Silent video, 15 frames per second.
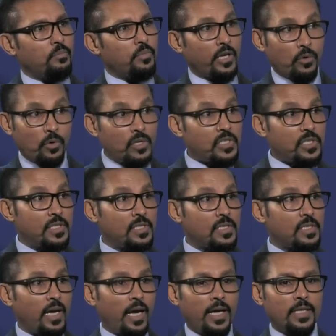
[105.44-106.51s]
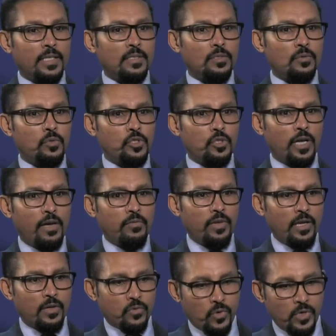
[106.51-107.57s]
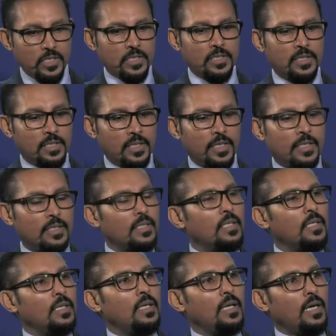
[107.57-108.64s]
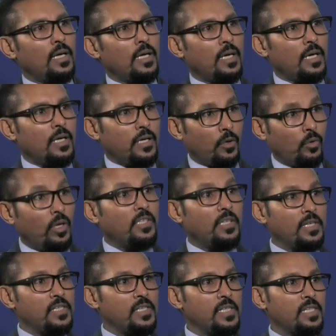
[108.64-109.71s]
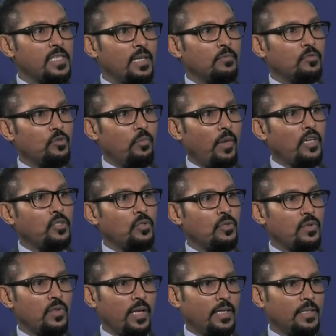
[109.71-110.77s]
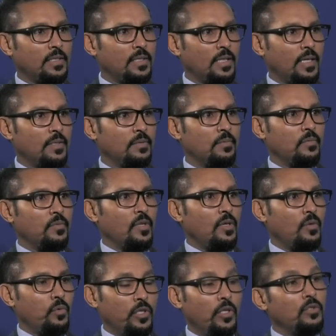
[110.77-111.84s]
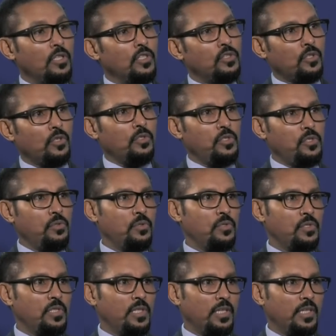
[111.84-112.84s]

precautions, and we should have a rigid uh, uh, regulatory system to make sure that uh, we don't introduce